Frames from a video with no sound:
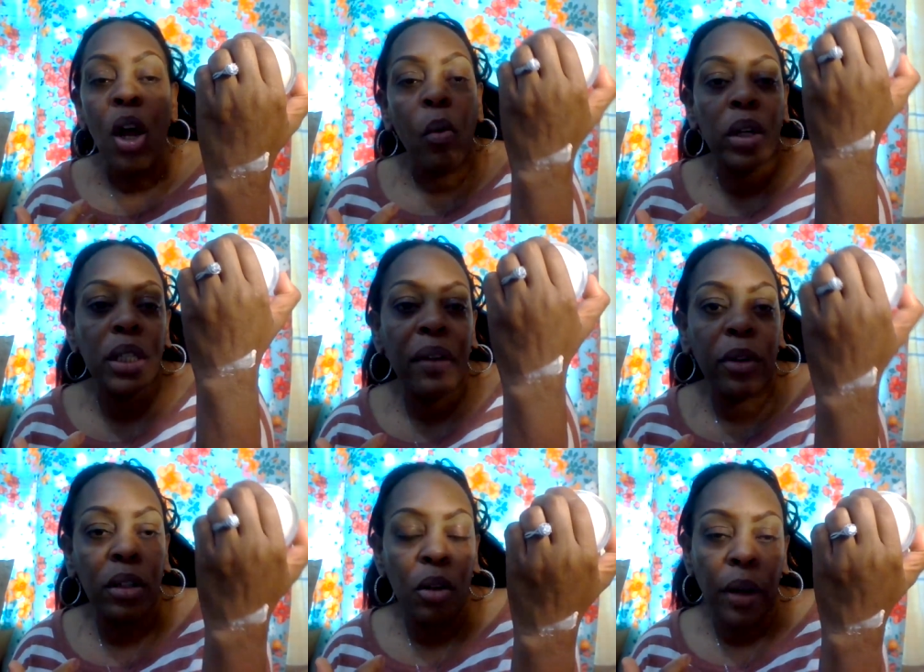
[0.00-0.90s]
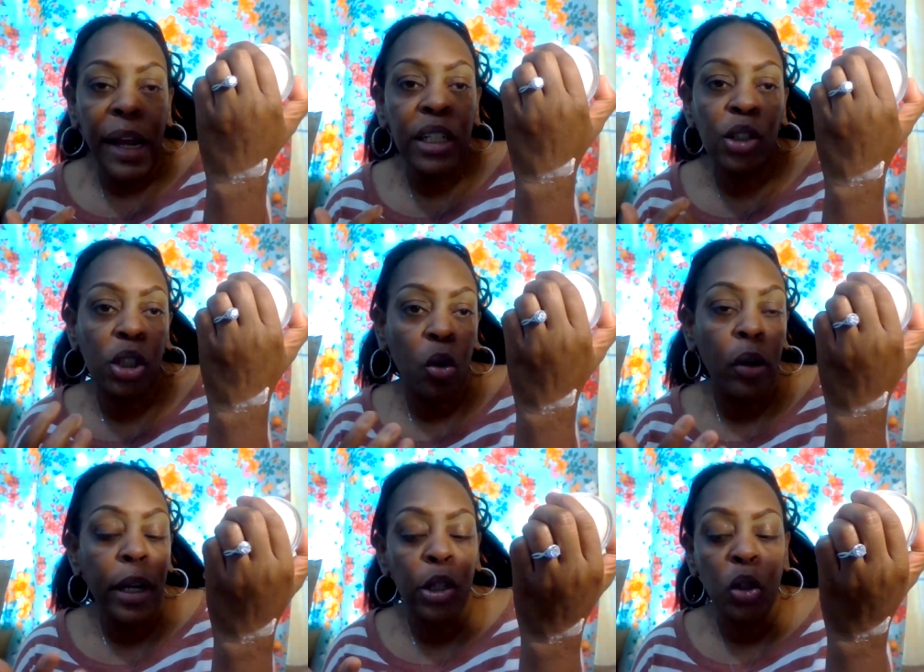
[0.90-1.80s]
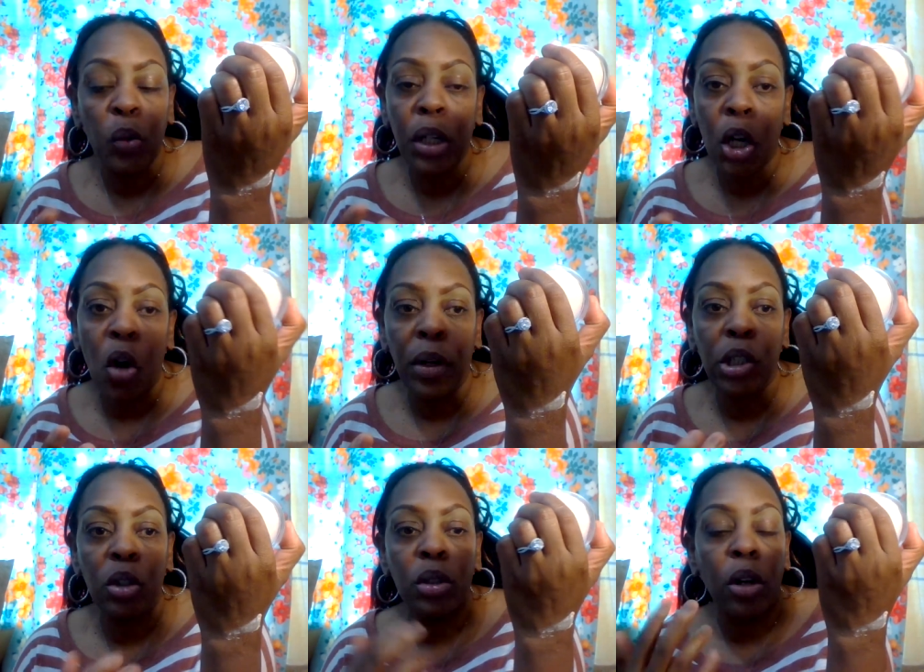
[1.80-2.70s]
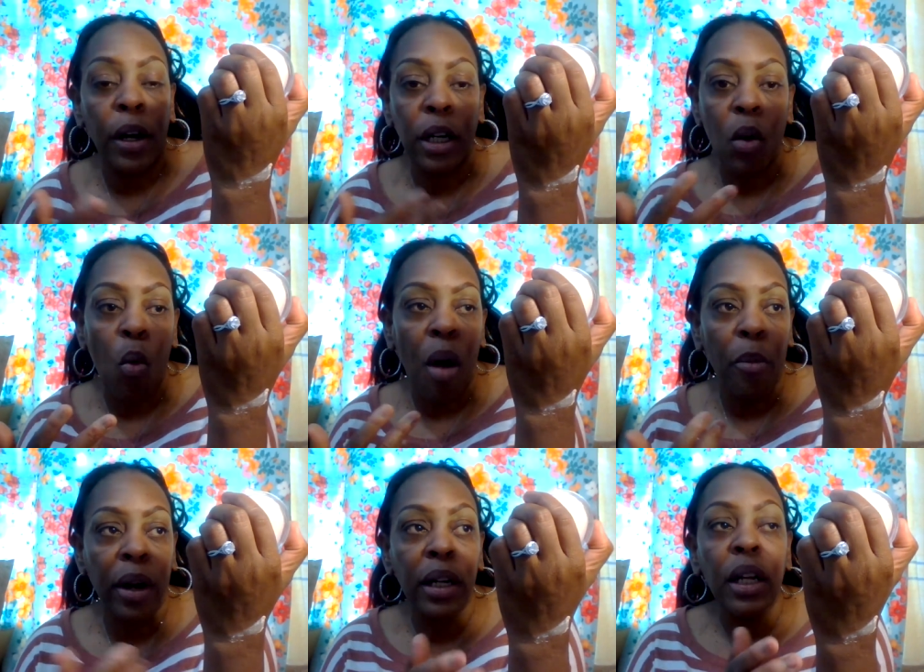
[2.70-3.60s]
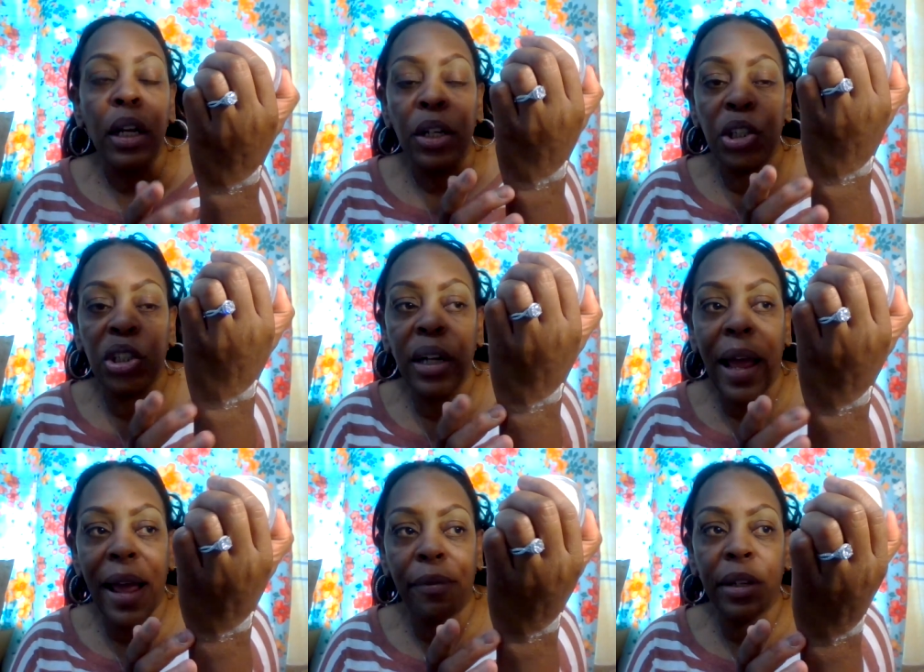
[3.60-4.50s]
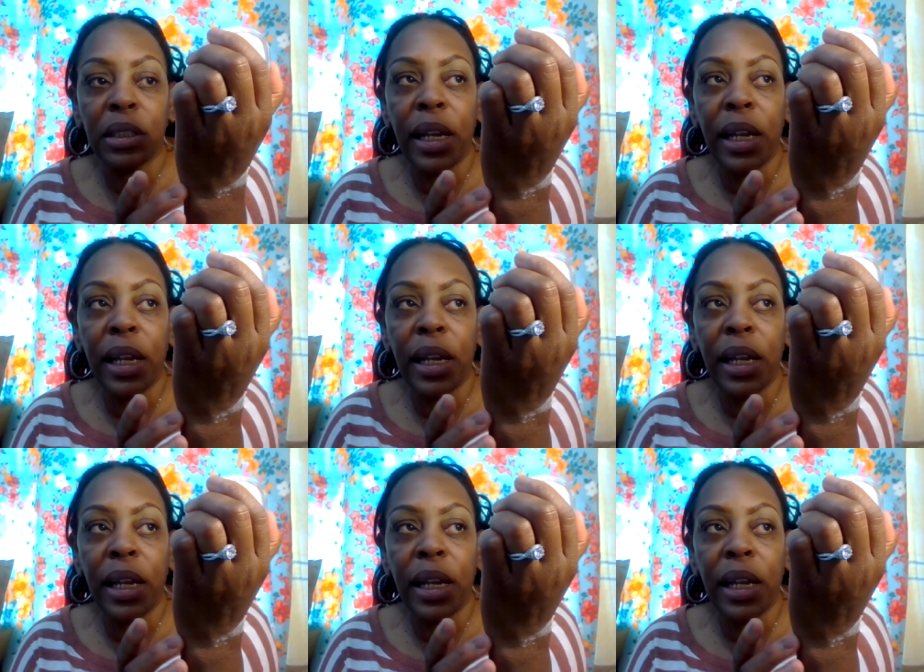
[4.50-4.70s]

whichever location store that you want to go into, Target or Walmart should have this.